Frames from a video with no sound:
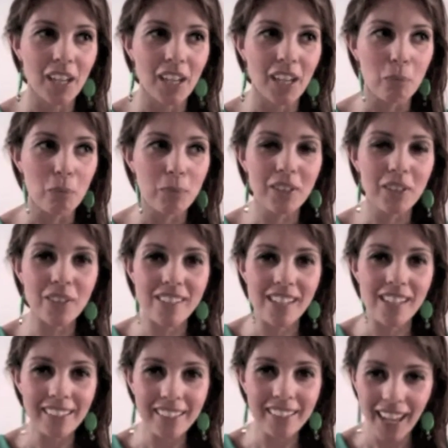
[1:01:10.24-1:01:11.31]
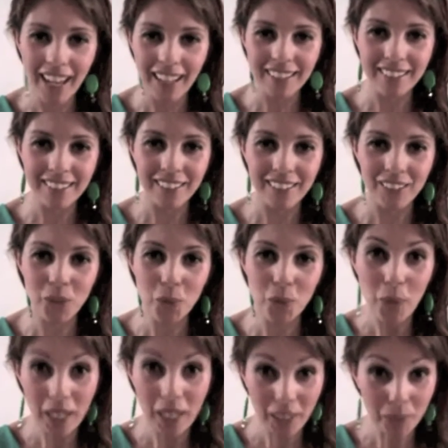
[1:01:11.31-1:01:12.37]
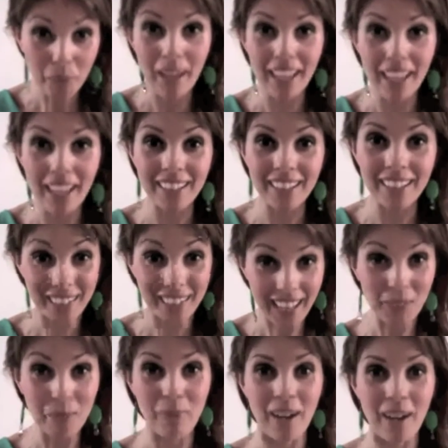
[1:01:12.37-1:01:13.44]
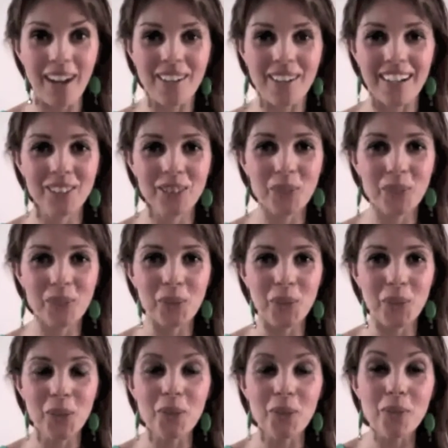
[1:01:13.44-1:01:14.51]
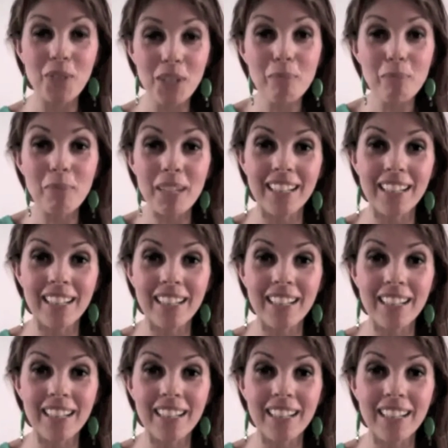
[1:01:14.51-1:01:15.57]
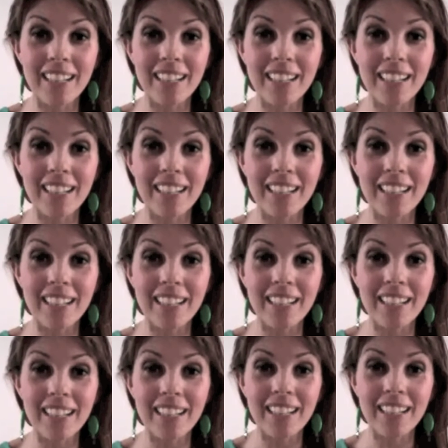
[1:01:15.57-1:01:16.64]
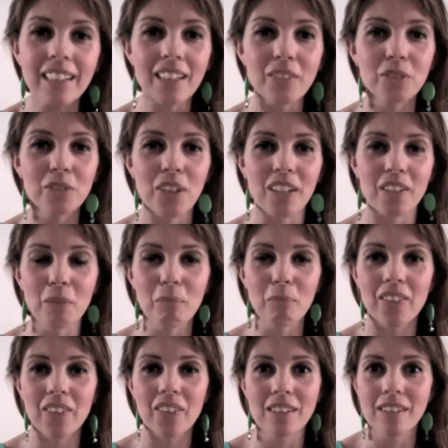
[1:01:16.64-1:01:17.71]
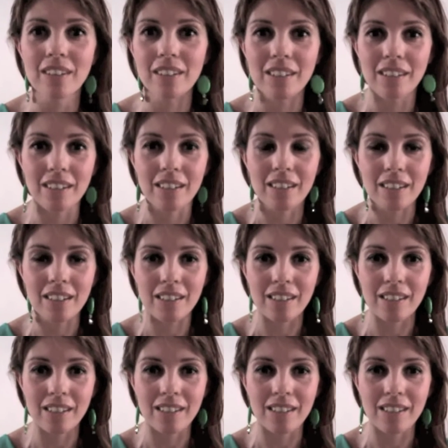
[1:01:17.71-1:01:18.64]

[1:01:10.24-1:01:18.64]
because at the end you went back to that power to rebuild, to change your reality. For other mothers, this is